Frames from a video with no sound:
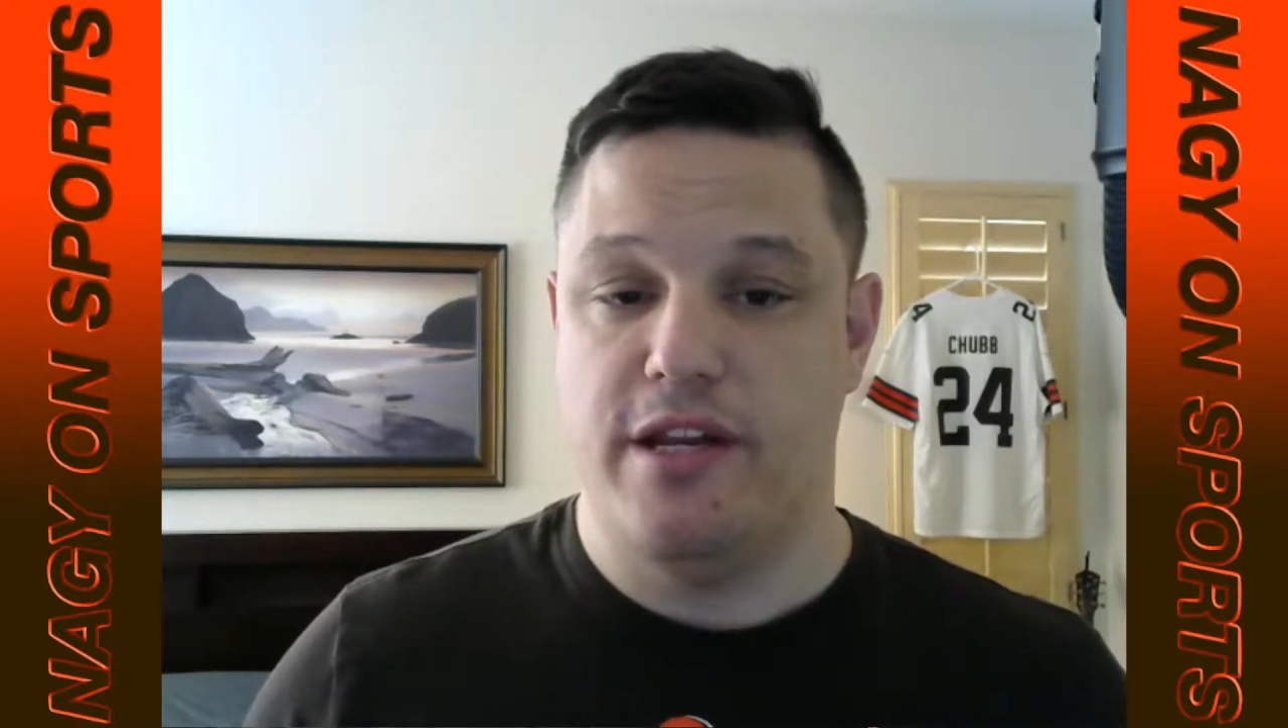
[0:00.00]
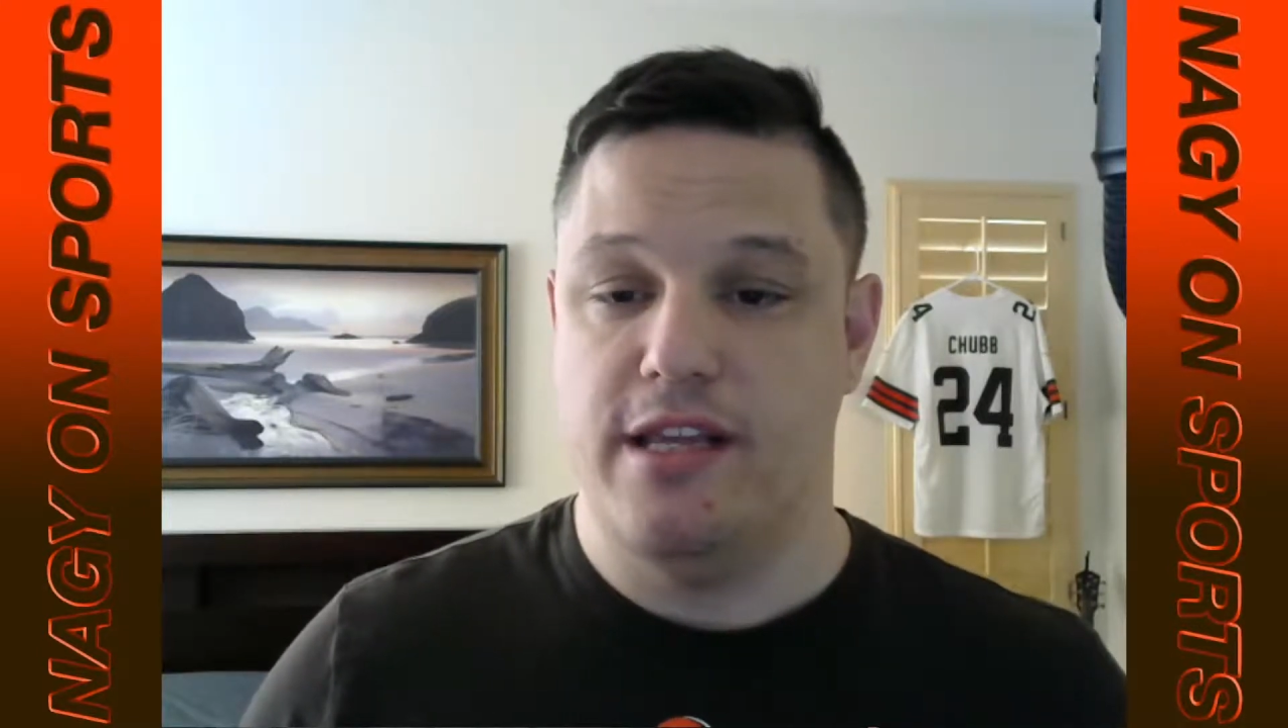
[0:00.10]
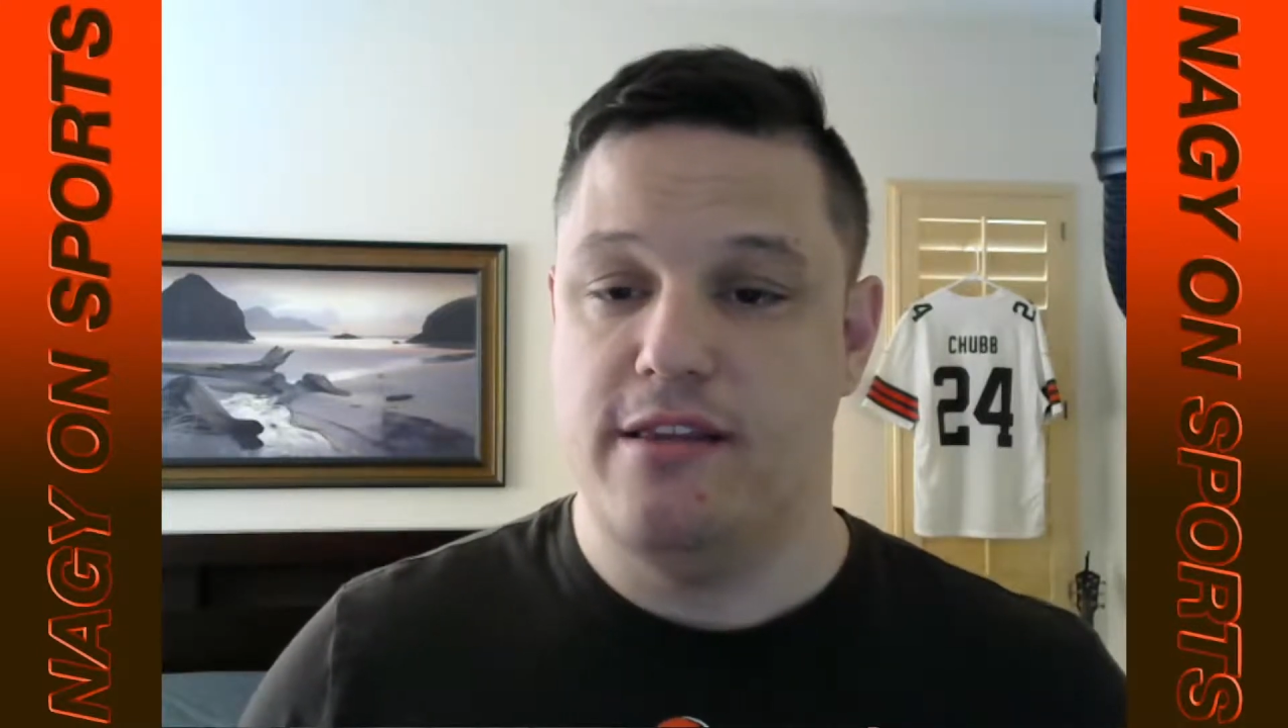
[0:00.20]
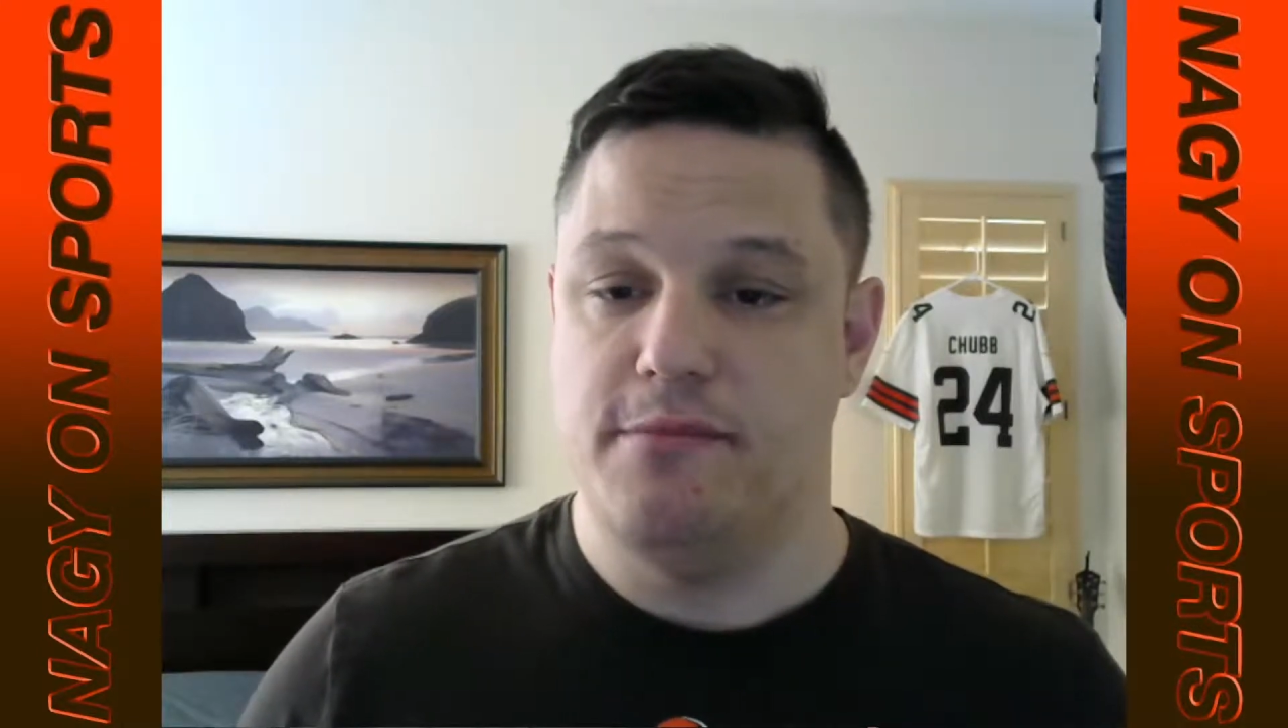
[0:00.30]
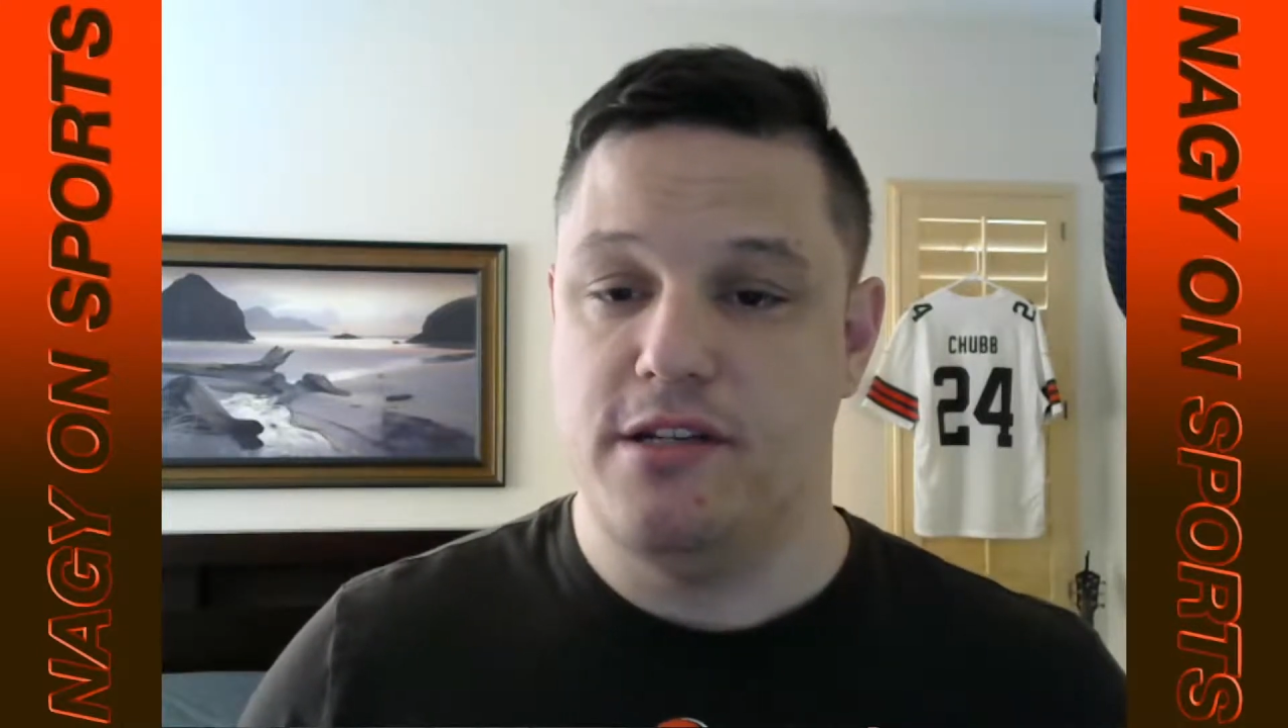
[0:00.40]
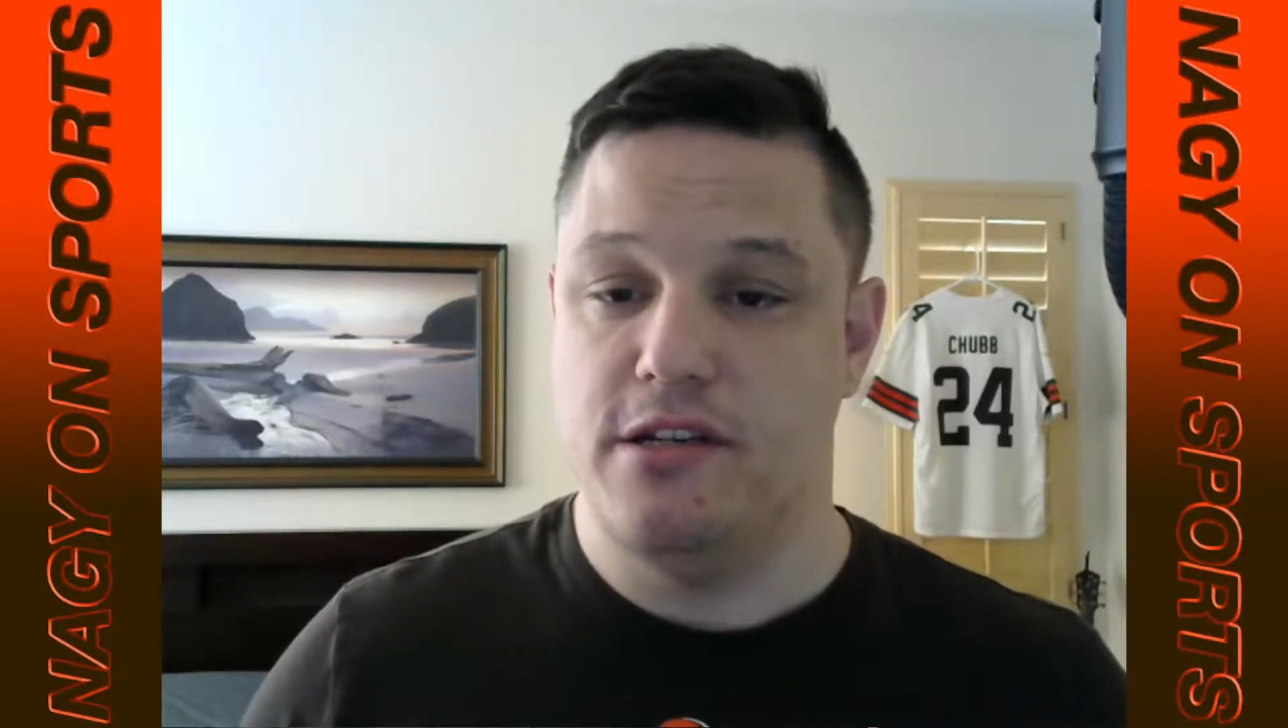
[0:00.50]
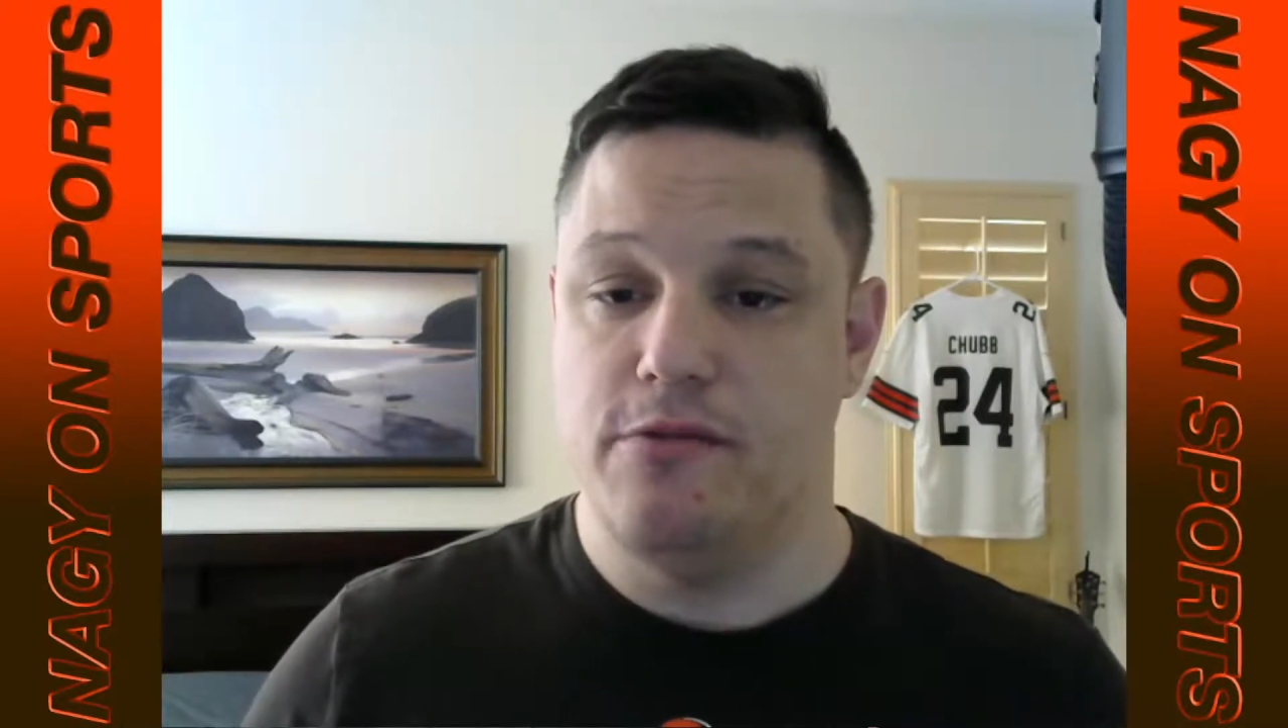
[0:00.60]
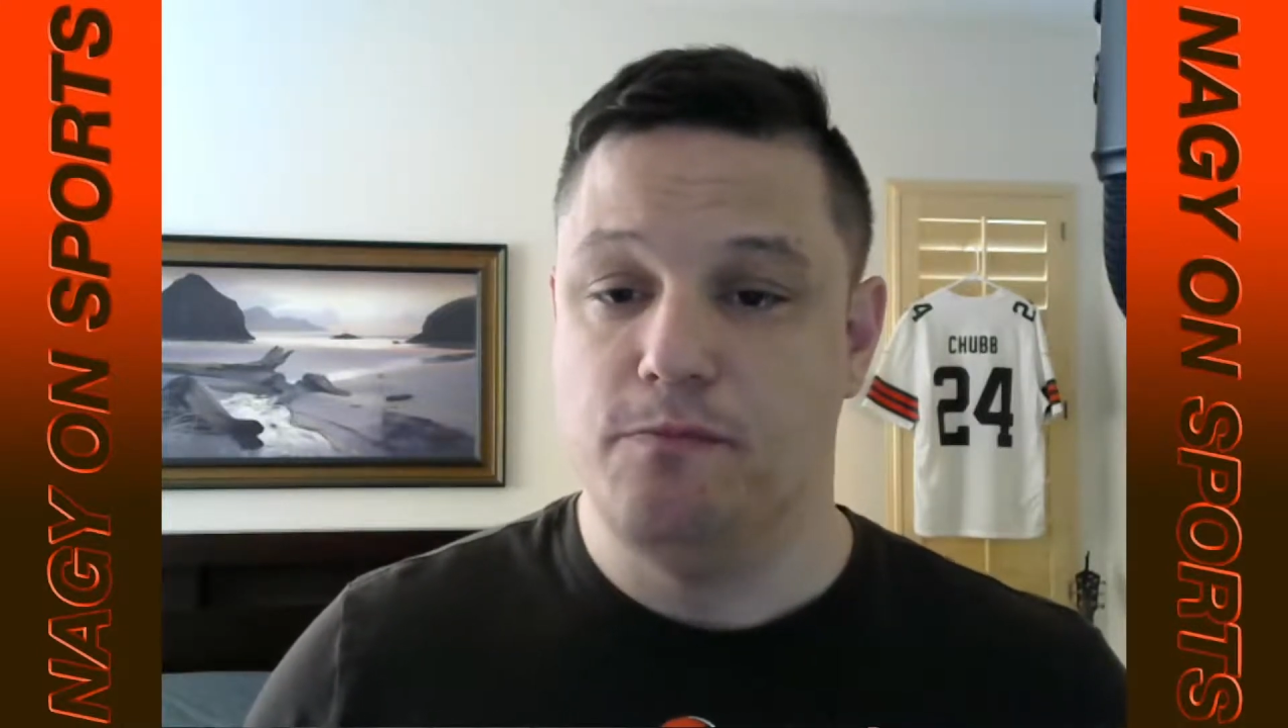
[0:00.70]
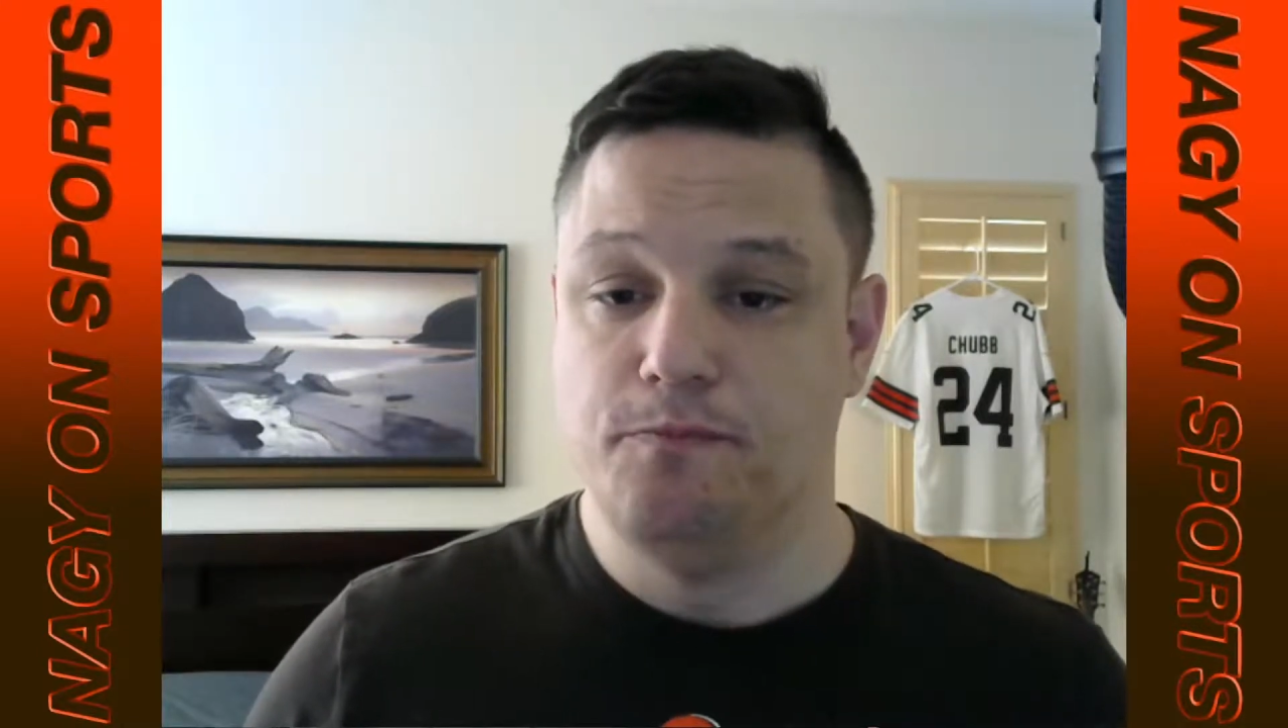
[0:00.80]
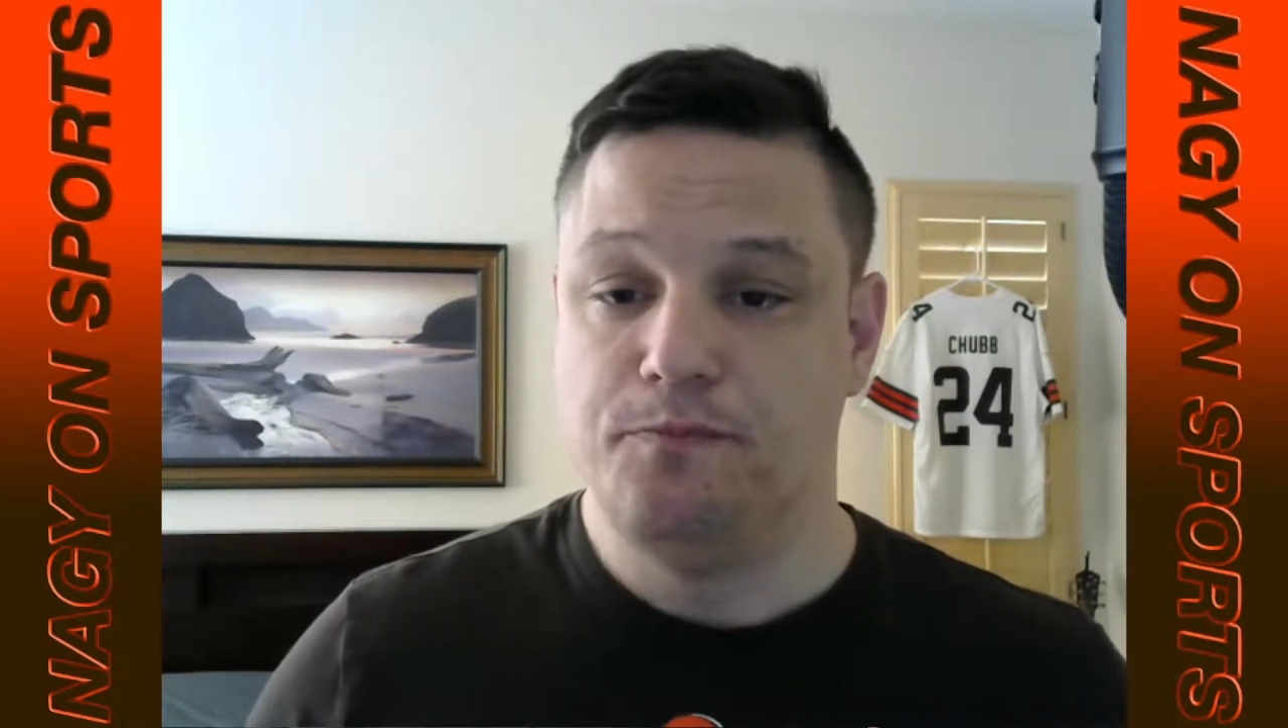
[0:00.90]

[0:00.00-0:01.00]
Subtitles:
need them to do.